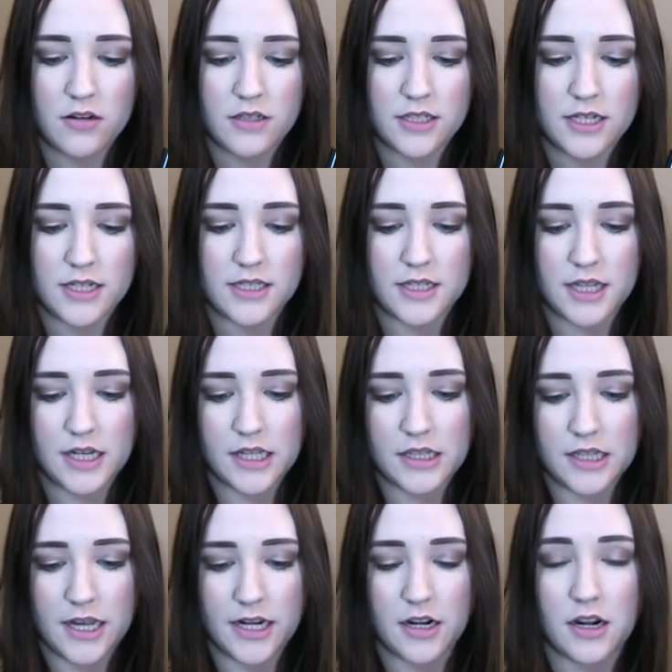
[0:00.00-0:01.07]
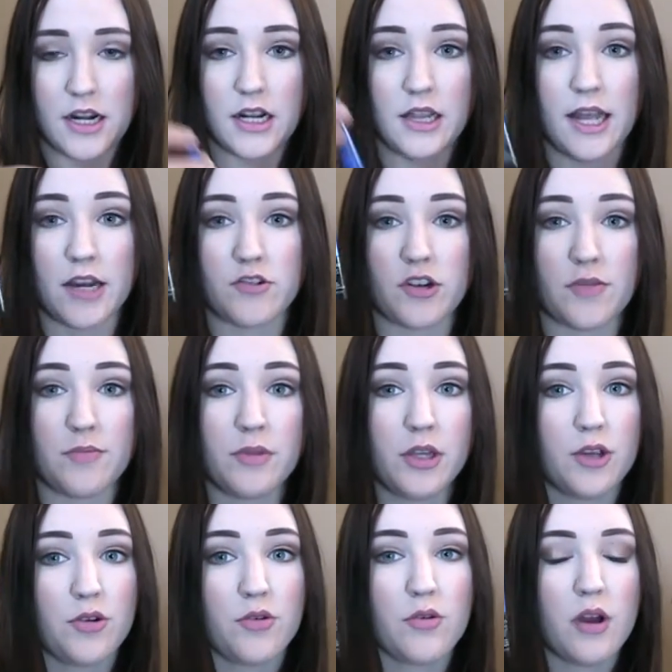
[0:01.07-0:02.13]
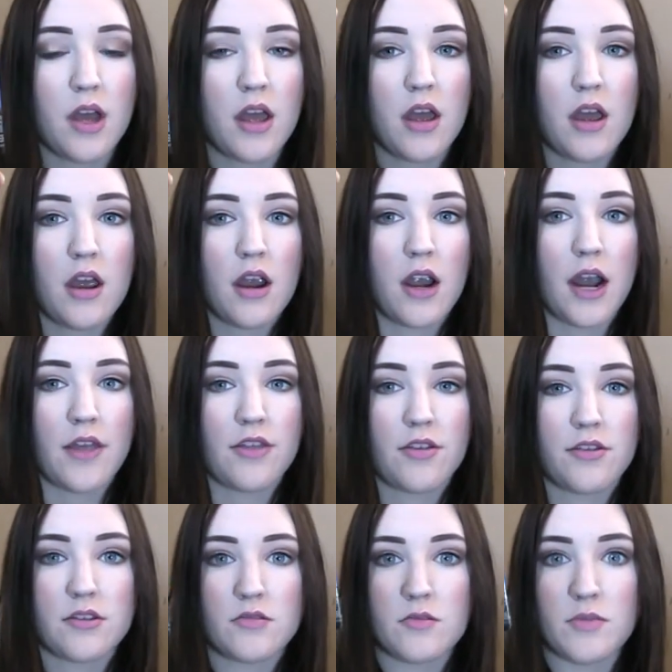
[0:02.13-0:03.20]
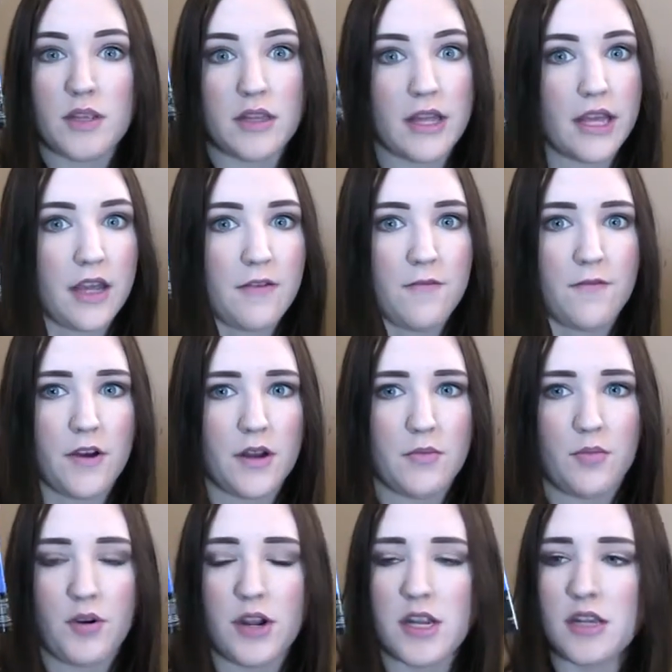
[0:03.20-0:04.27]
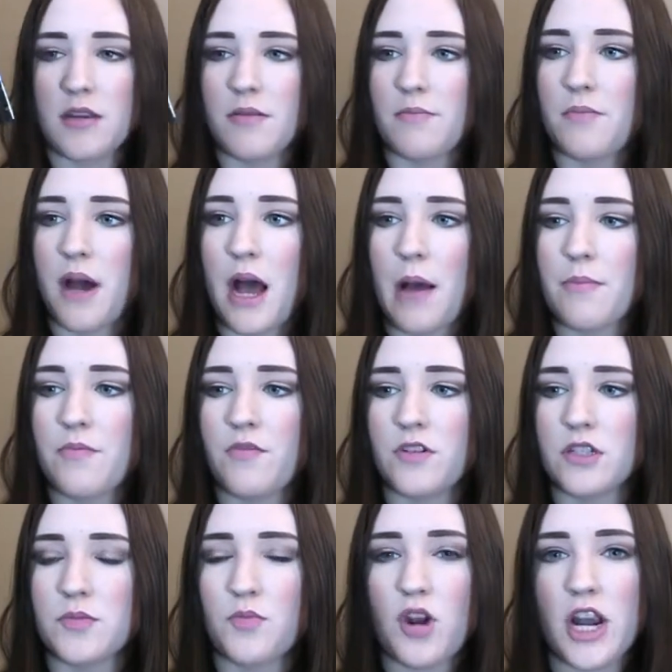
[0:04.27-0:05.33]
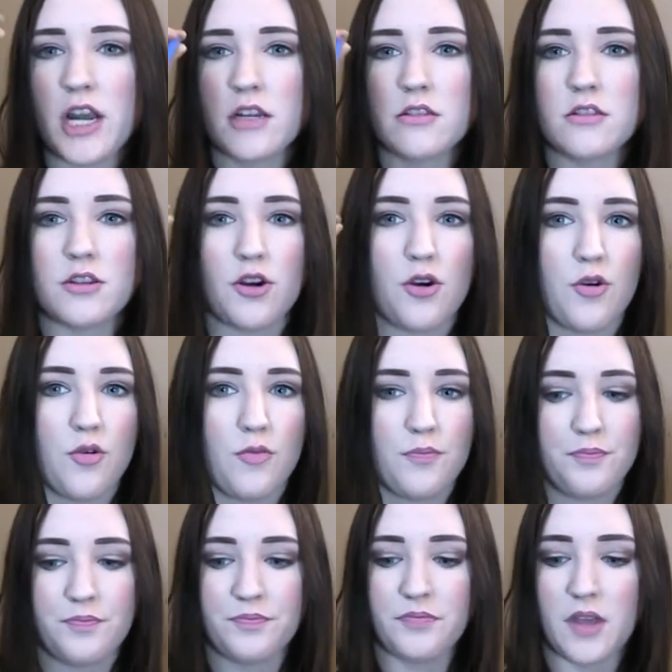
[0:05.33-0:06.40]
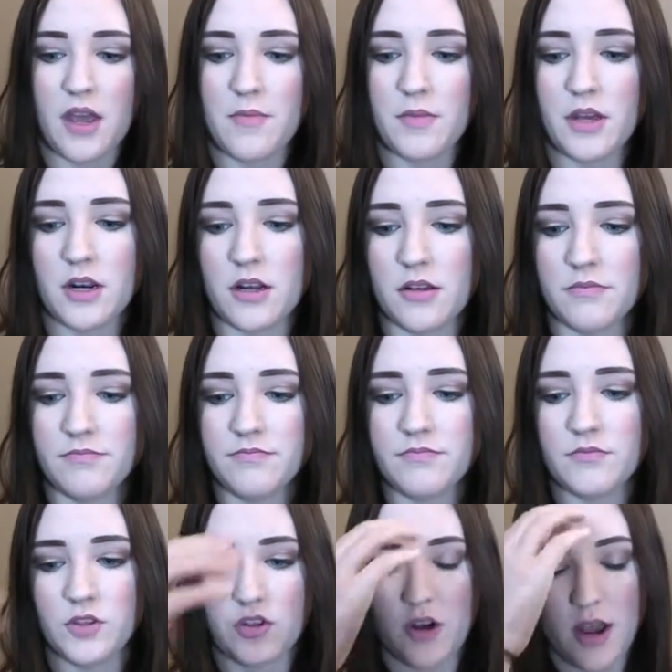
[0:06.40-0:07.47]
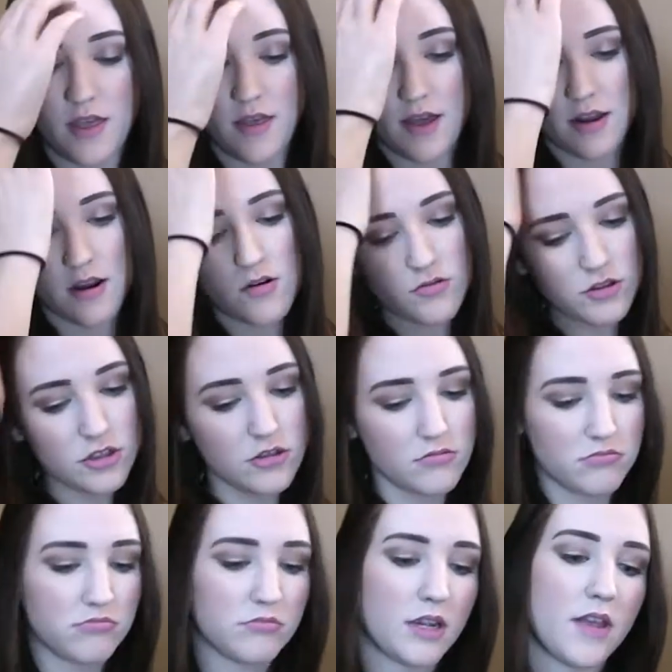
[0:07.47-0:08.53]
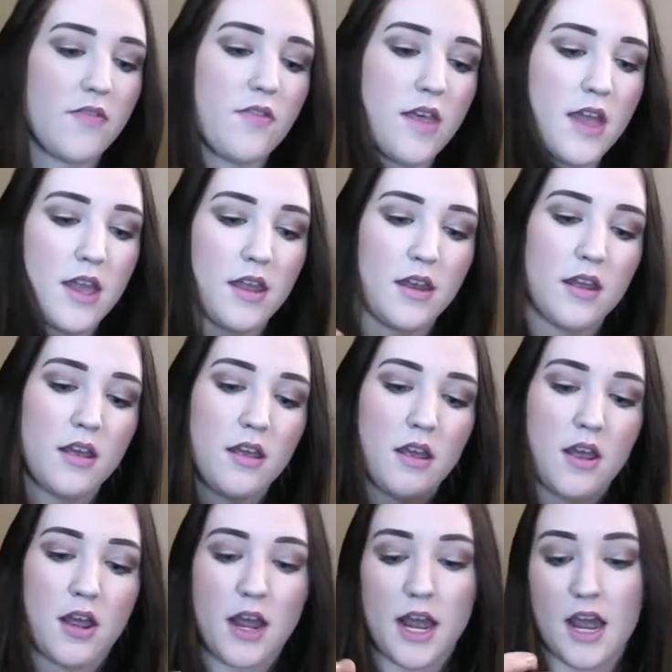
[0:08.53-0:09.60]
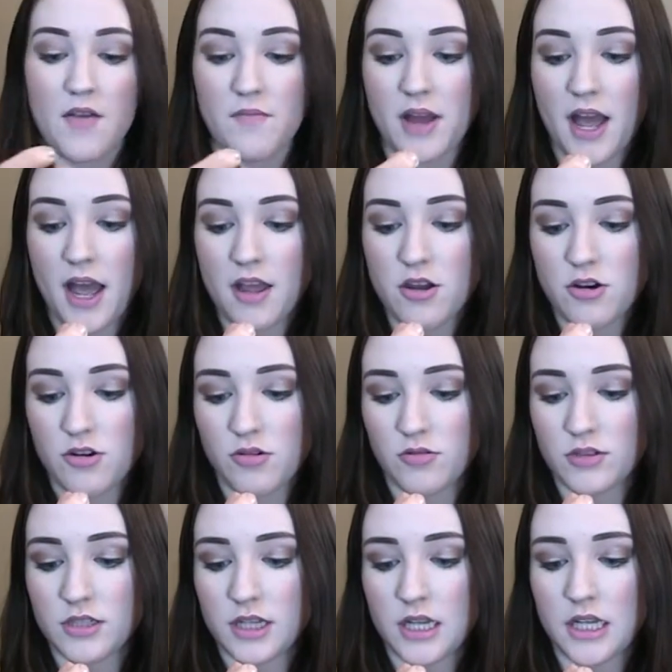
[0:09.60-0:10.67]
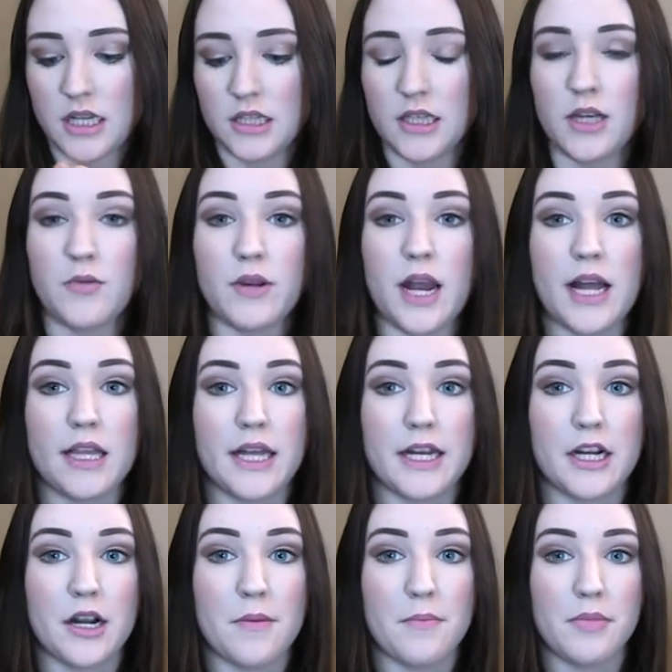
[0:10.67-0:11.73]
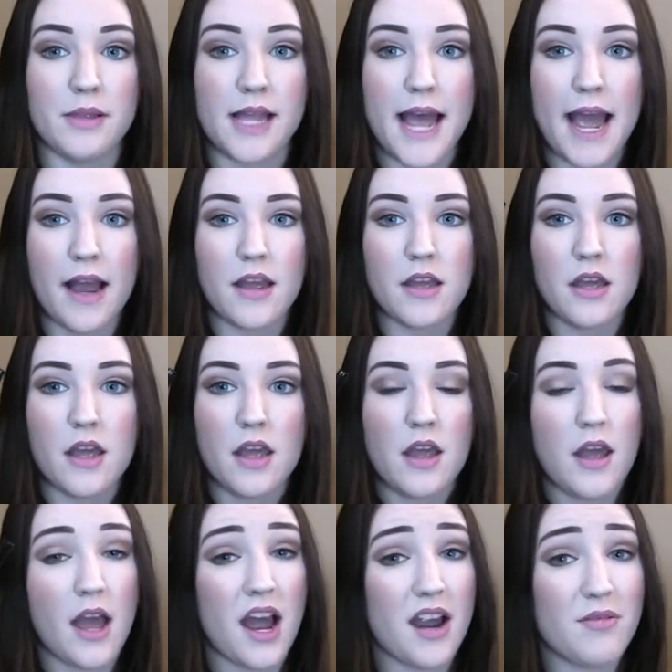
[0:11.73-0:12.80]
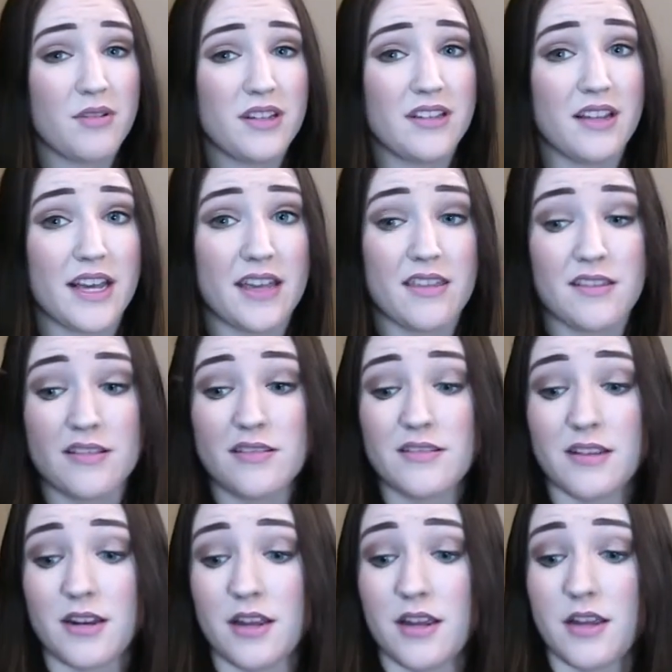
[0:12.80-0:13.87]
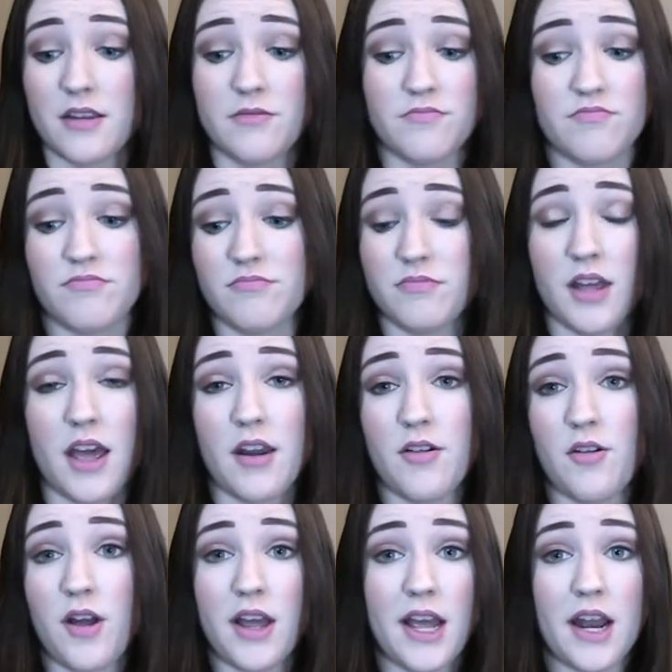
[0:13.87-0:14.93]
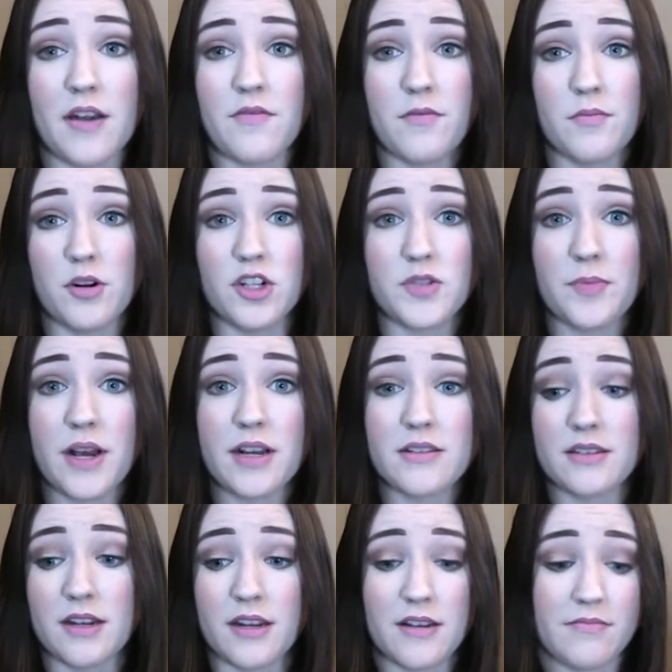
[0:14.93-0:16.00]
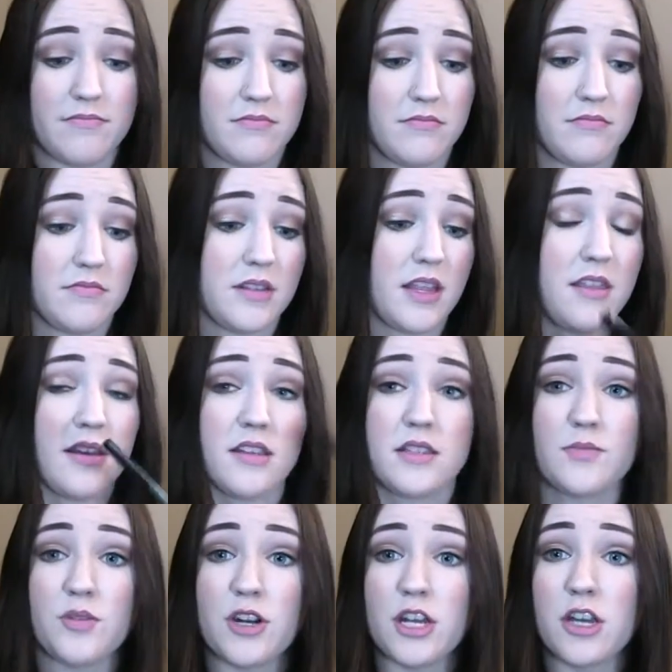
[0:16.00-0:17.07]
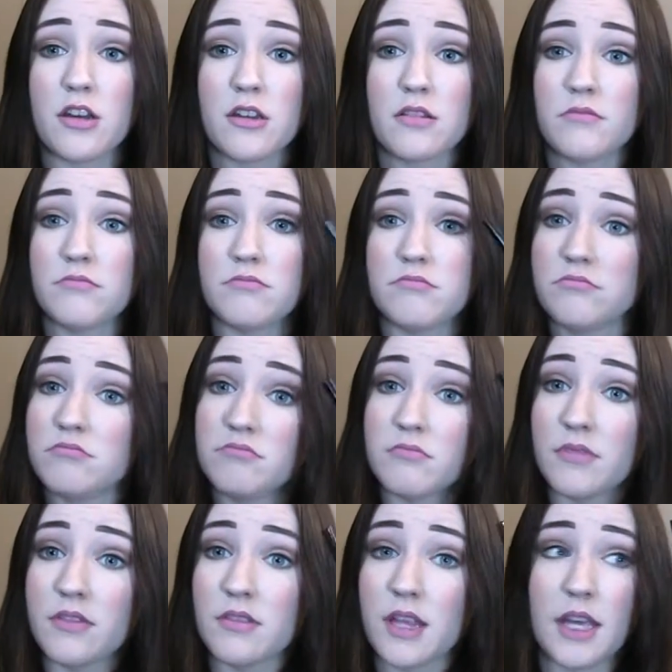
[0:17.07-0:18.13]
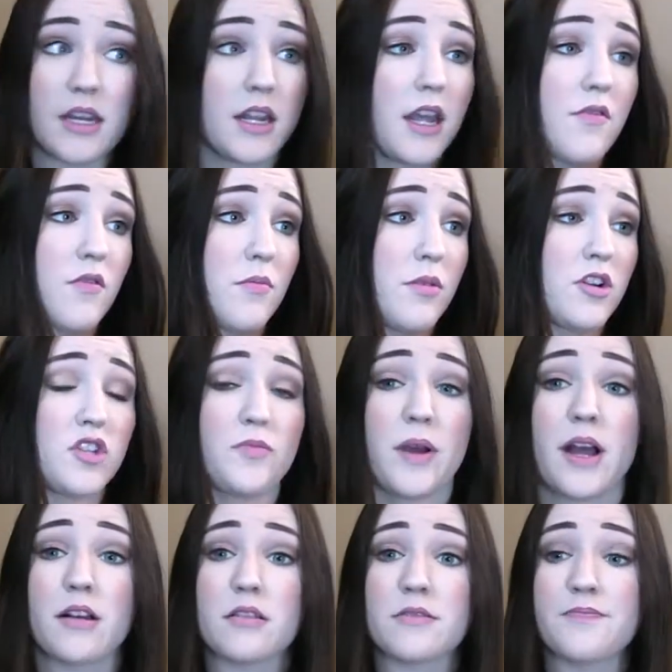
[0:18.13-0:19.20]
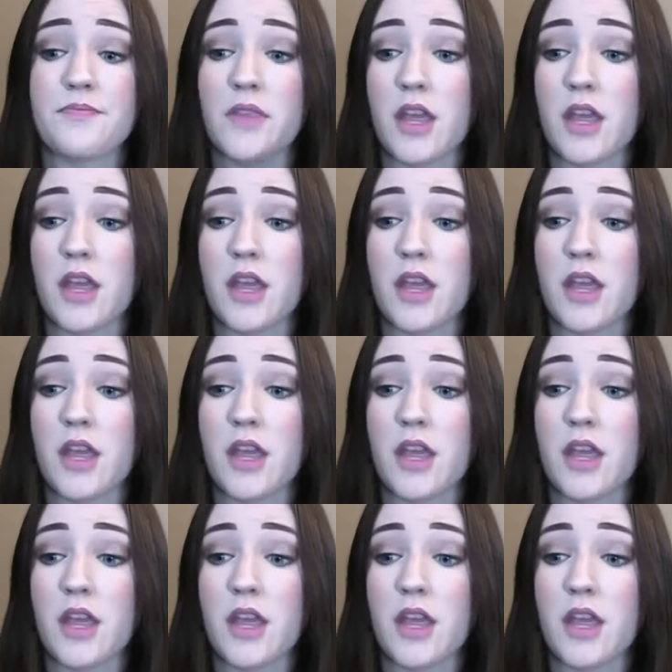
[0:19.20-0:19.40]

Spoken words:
Stay Skinny Liner in Electric Blue. I thought this would be like a fun, pretty pop for spring, so I'm gonna try that out. And then I have my Eyeko Skinny Liquid Eyeliner in Black. I really like this, and I don't know, I got it from Birchbox, and I think it's a pretty good thing to get from Birchbox.